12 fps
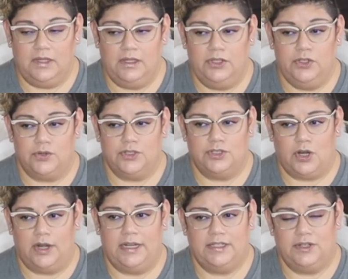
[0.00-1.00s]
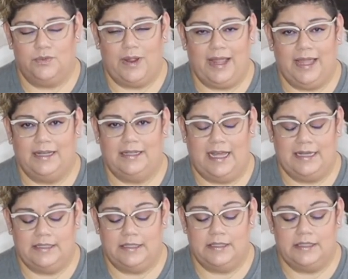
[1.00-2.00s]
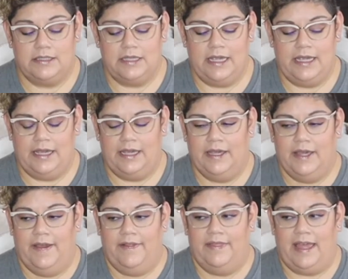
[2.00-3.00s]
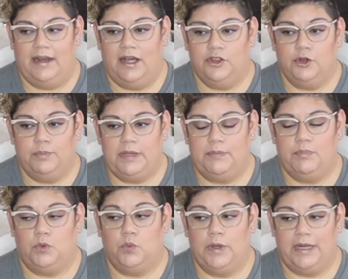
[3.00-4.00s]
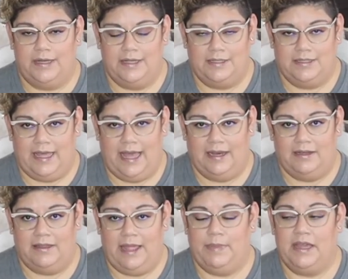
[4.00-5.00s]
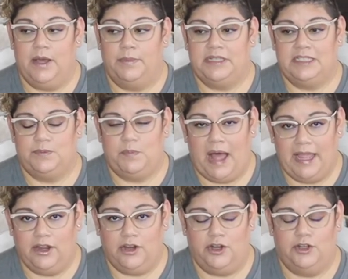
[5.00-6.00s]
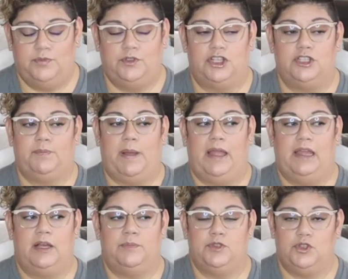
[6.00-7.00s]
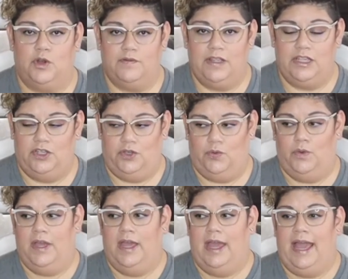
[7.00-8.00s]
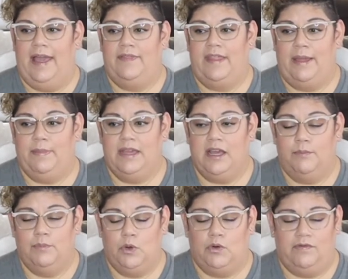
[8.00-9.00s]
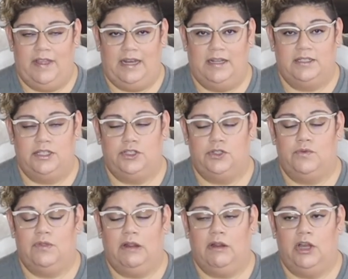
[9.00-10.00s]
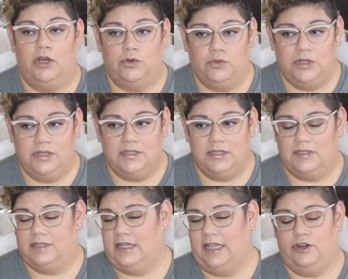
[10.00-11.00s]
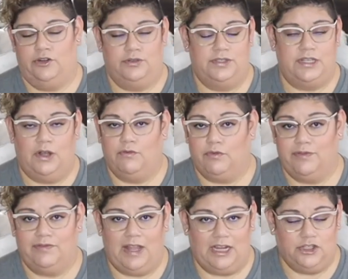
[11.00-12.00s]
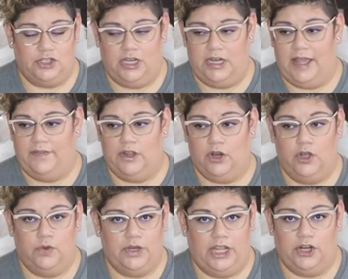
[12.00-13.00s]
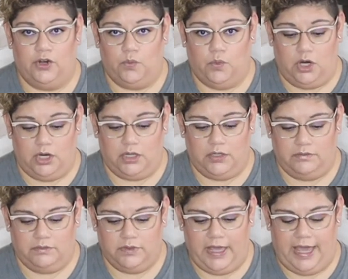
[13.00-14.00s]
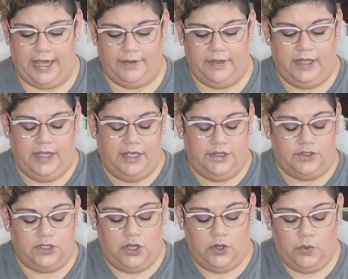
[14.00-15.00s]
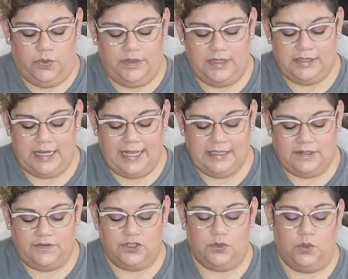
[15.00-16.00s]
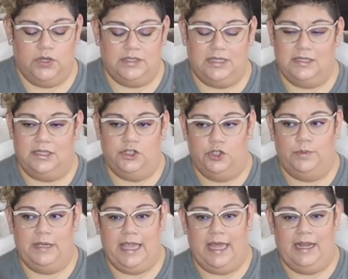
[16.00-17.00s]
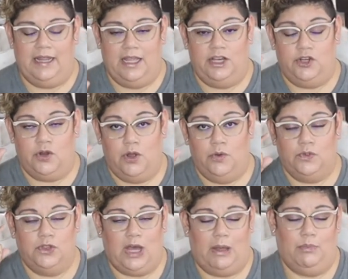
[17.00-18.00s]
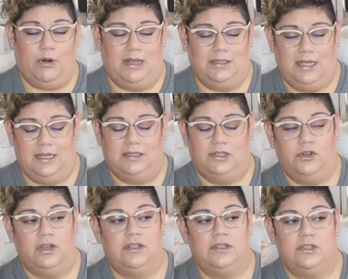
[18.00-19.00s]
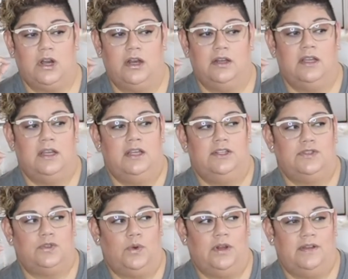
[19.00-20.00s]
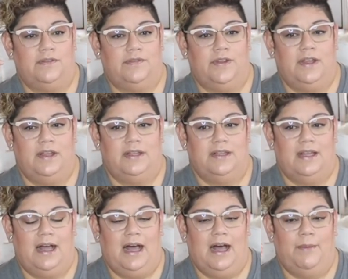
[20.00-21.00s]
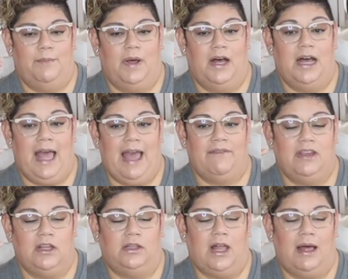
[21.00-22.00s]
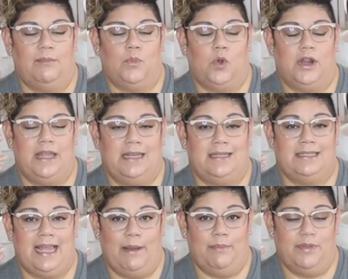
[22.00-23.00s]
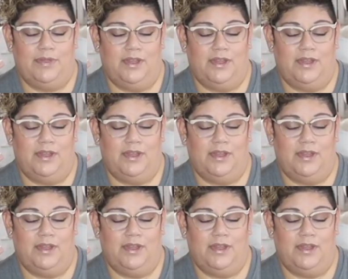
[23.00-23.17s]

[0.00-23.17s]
you're starting to recognize and see that other people witness that. They become inspired just by observing you. And they become motivated to do their own inner self-reflection and their own inner work, okay? So this Ace of Swords is a new beginning in your own thought process. You're going to start sort of having a lot more in-depth